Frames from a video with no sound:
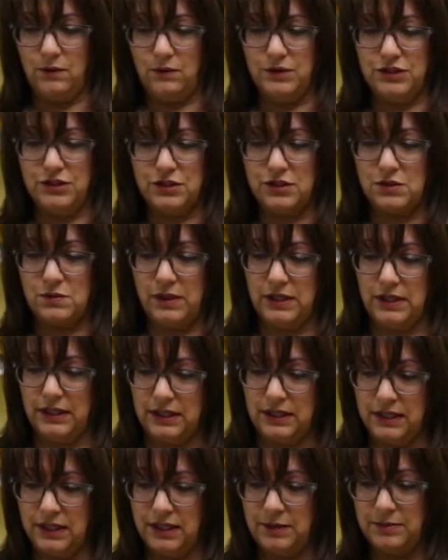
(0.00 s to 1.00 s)
we just want to
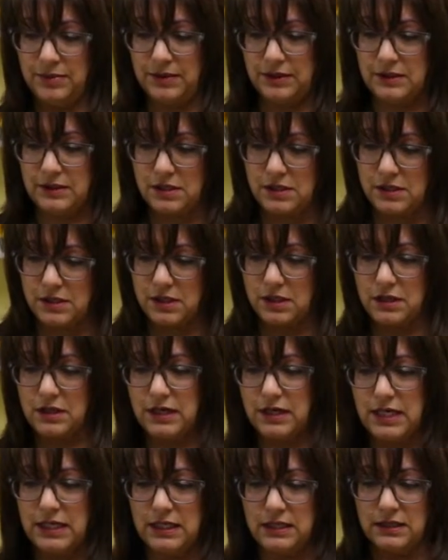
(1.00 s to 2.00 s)
keep
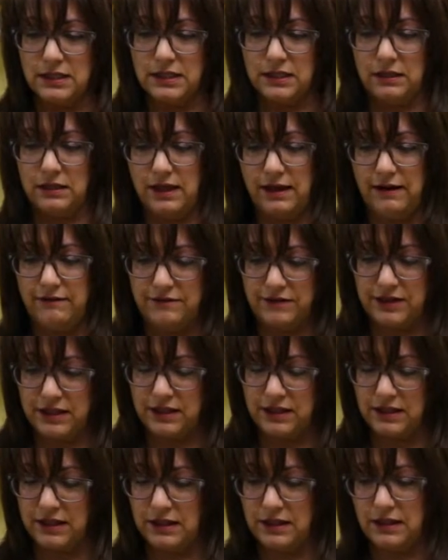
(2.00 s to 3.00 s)
stirring until
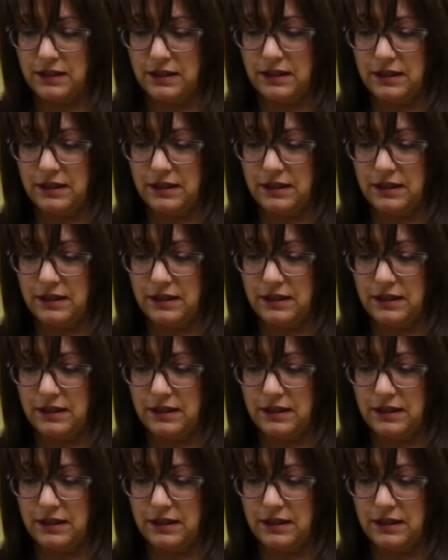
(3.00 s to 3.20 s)
everything